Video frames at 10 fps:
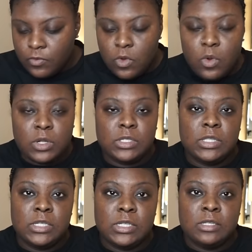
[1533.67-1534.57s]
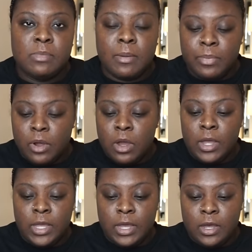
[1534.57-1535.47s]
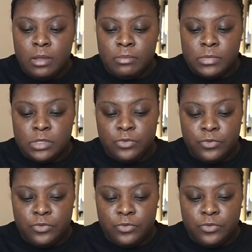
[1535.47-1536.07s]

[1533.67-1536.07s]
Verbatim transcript: course, this is my bra. It comes